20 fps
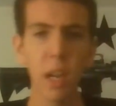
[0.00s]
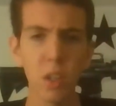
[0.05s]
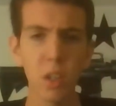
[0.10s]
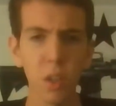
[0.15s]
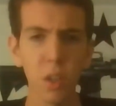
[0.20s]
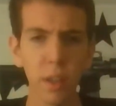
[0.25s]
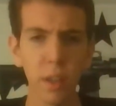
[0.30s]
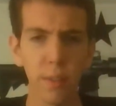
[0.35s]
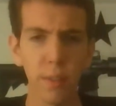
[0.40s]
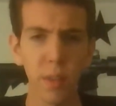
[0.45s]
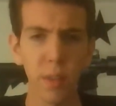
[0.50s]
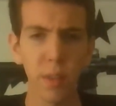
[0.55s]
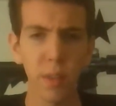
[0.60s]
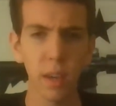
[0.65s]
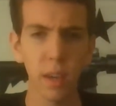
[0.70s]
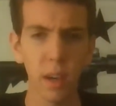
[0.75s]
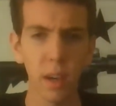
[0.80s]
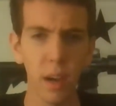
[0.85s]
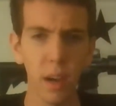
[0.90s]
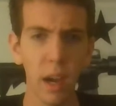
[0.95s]
actually
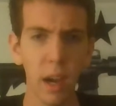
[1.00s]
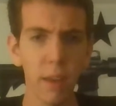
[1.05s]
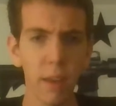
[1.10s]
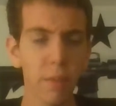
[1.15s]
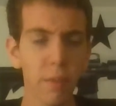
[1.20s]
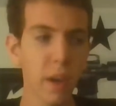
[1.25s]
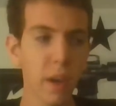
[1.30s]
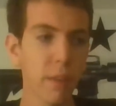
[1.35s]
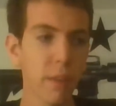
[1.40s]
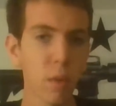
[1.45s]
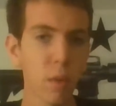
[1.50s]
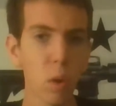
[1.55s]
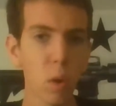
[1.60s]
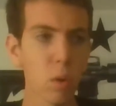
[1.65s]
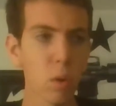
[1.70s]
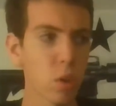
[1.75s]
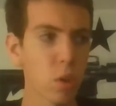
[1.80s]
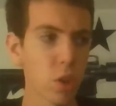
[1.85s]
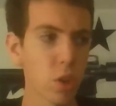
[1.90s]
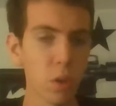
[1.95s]
think I've
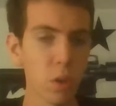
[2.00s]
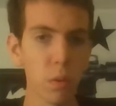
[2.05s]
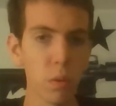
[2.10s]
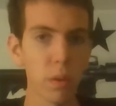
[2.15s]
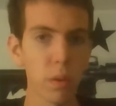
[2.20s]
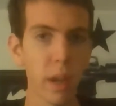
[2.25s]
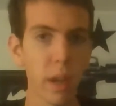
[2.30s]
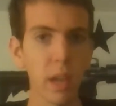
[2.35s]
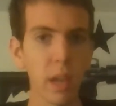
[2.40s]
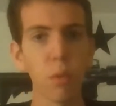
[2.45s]
ever shown